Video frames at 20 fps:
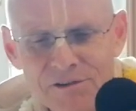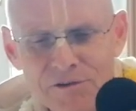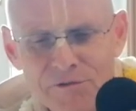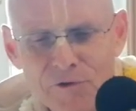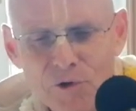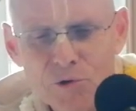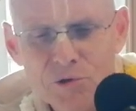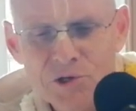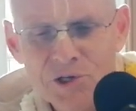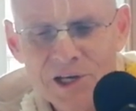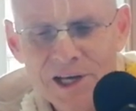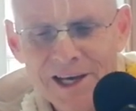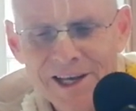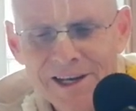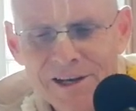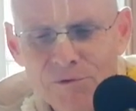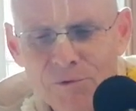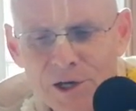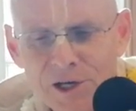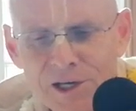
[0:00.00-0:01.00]
kind of devotee
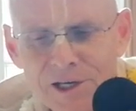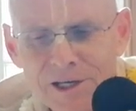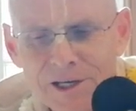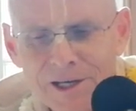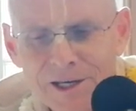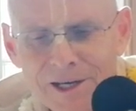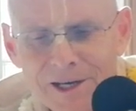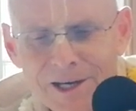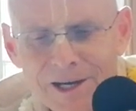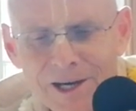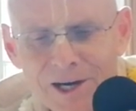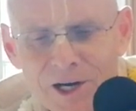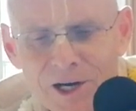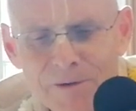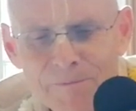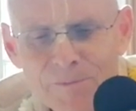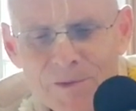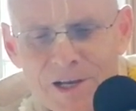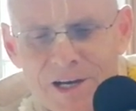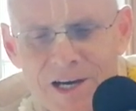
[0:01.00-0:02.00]
anyway?
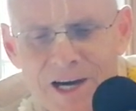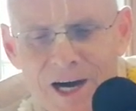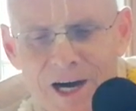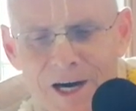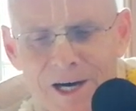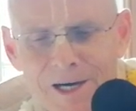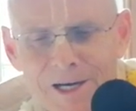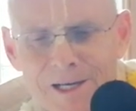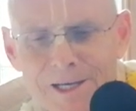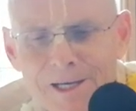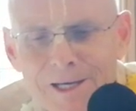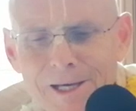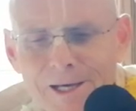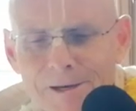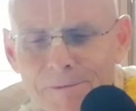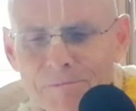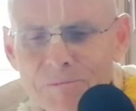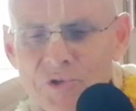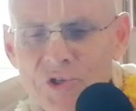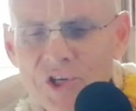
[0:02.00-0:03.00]
I
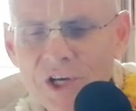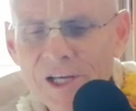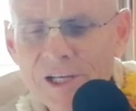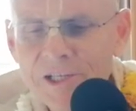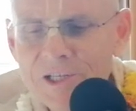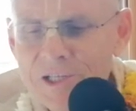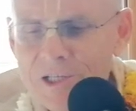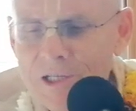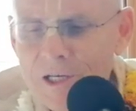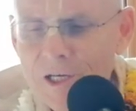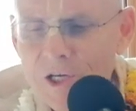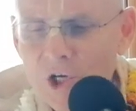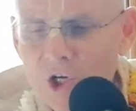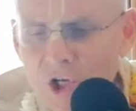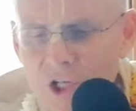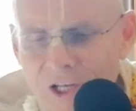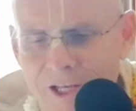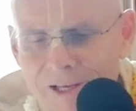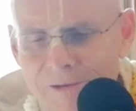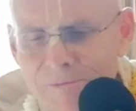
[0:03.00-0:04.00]
am just
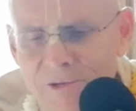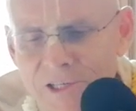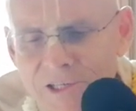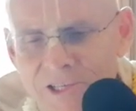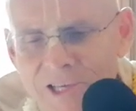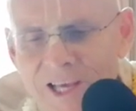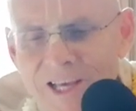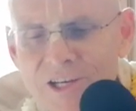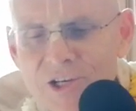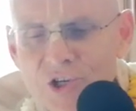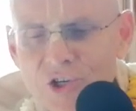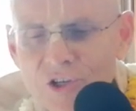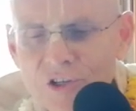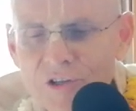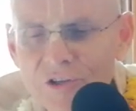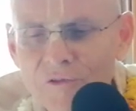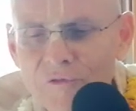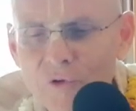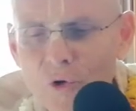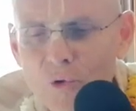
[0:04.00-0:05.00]
an
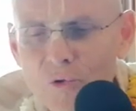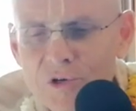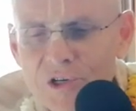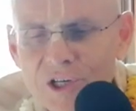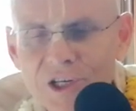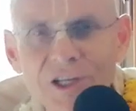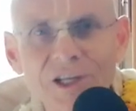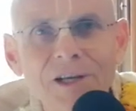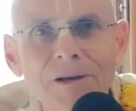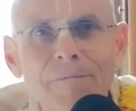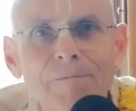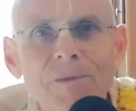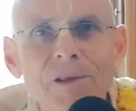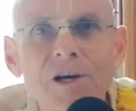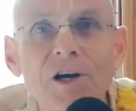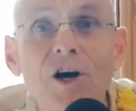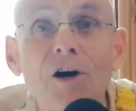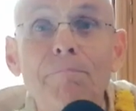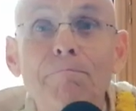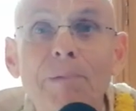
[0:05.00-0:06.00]
imitation devotee,
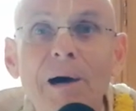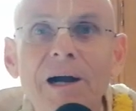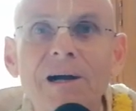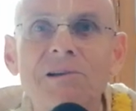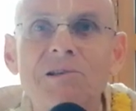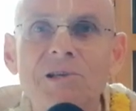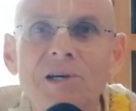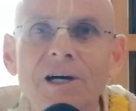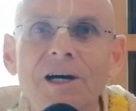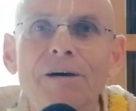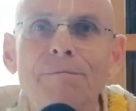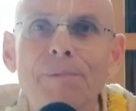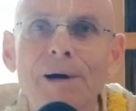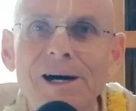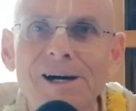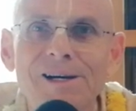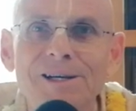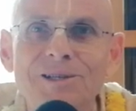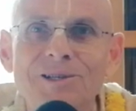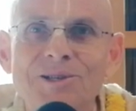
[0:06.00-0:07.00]
a bhakta
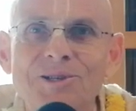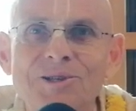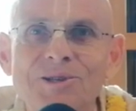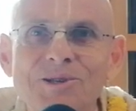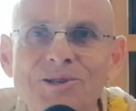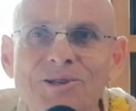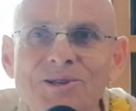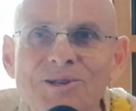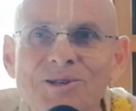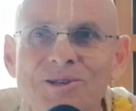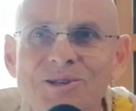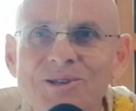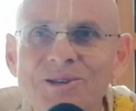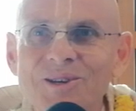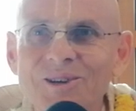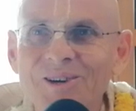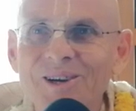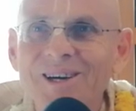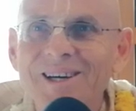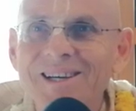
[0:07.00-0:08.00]

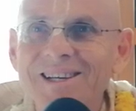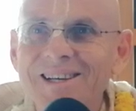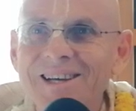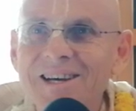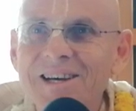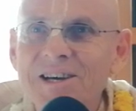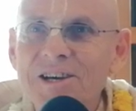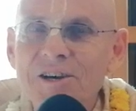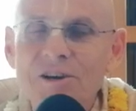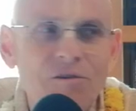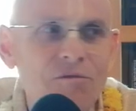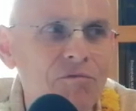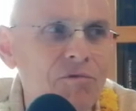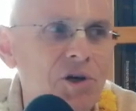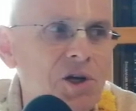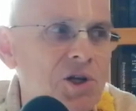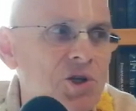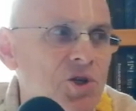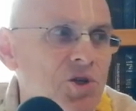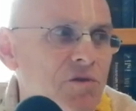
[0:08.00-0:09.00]
abhas, right?
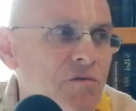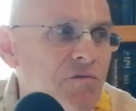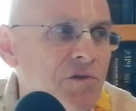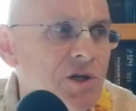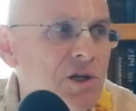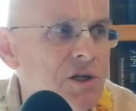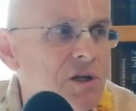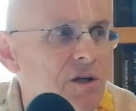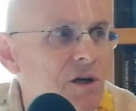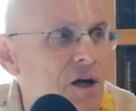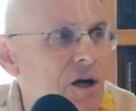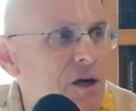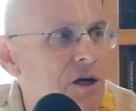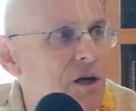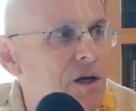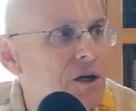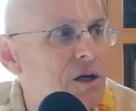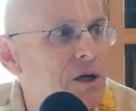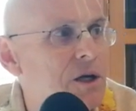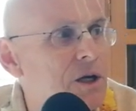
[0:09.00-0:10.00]
Which we
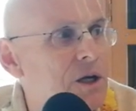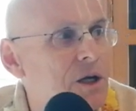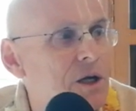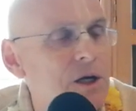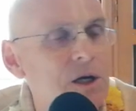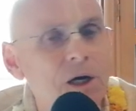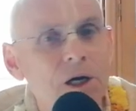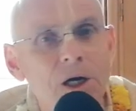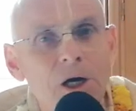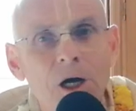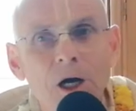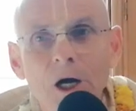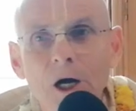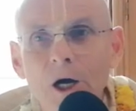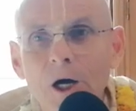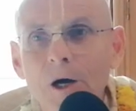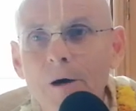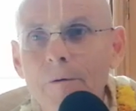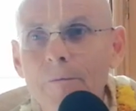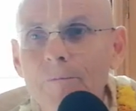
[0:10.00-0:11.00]
are
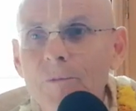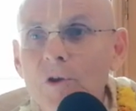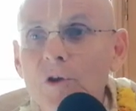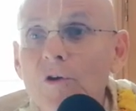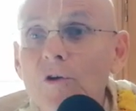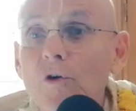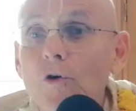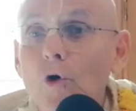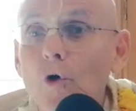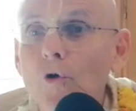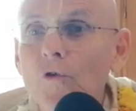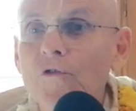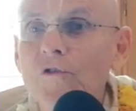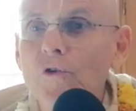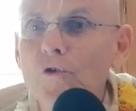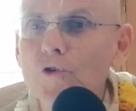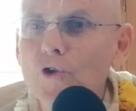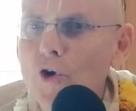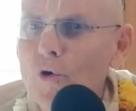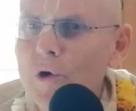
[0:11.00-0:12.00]
uh,
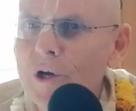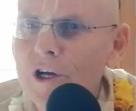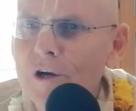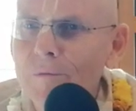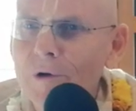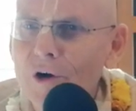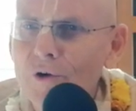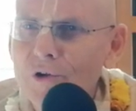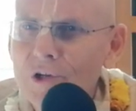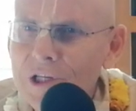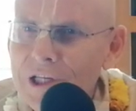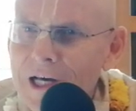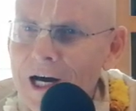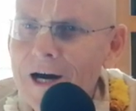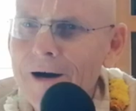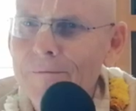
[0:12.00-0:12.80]
also knowing about